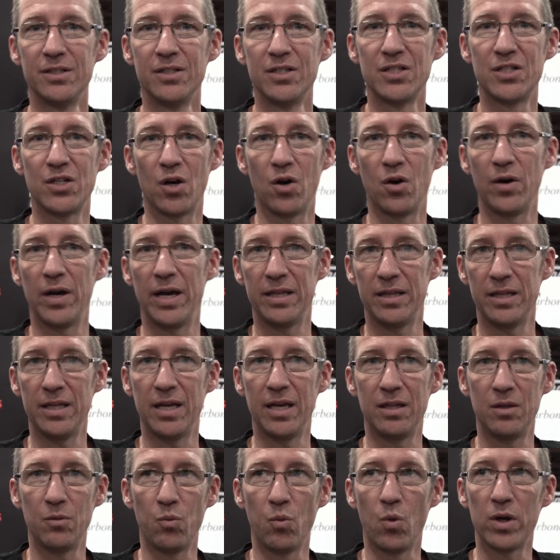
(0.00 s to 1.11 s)
So,
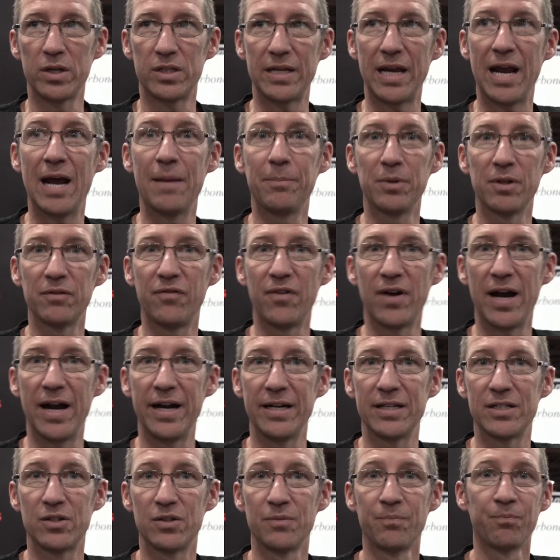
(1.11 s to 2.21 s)
and what's amplified
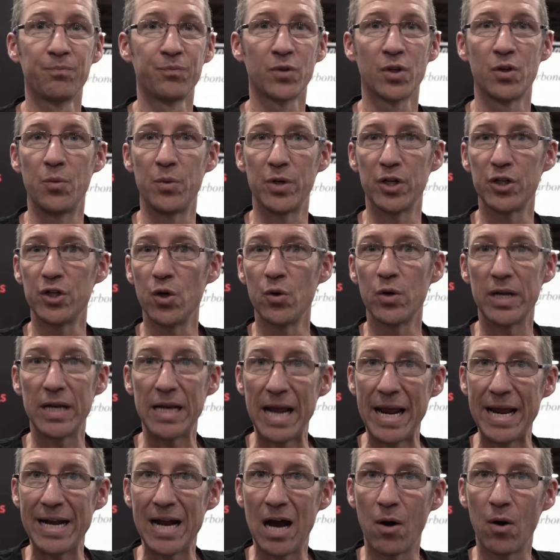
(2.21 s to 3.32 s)
is when you're doing an
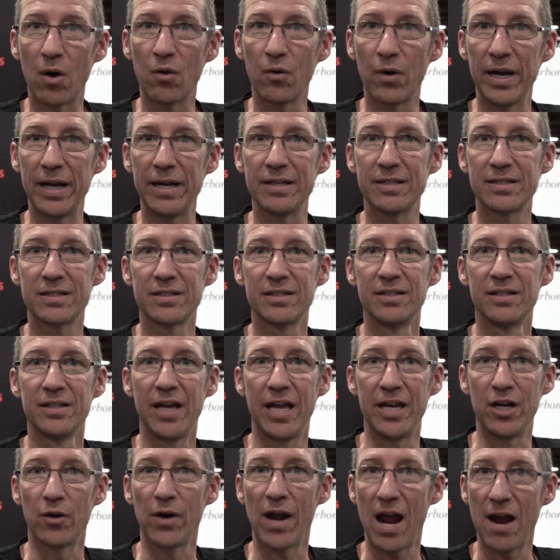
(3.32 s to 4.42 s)
8-hour race
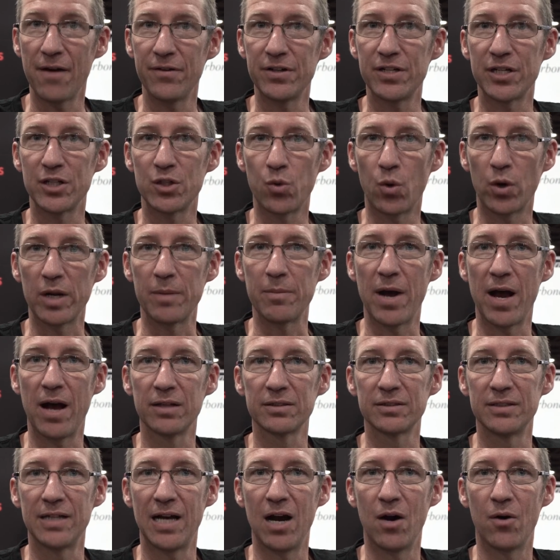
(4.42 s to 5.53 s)
and you're averaging 20 miles
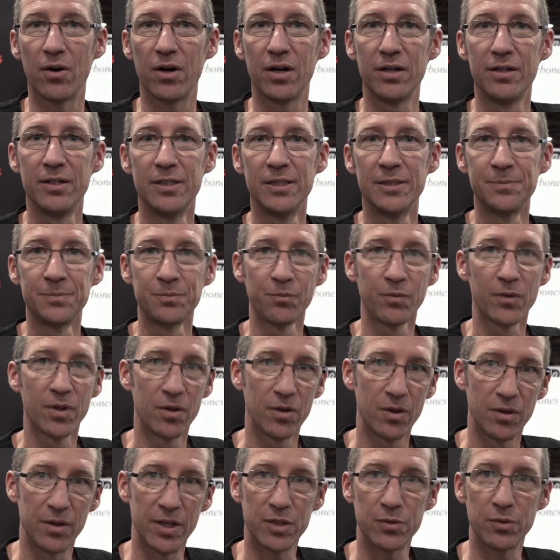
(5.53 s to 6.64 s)
an hour,
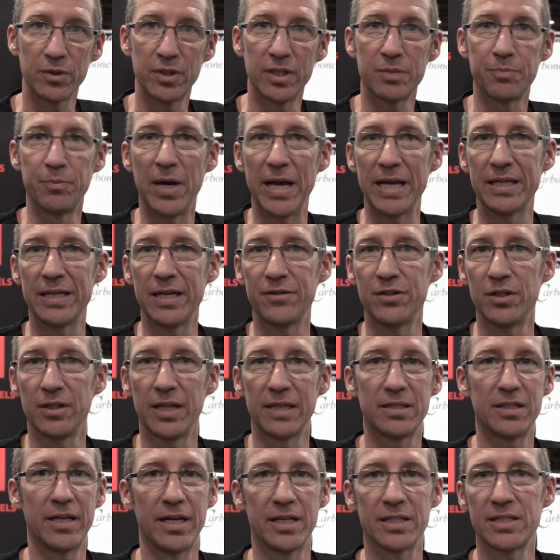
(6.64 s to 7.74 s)
this bike gives you,
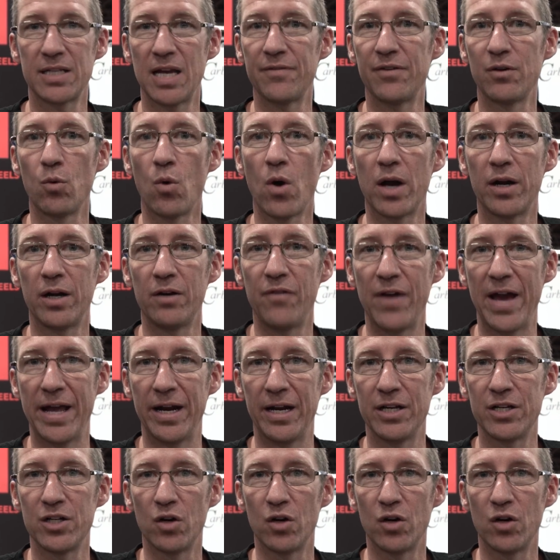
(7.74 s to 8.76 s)
let's say, a 7-watt advantage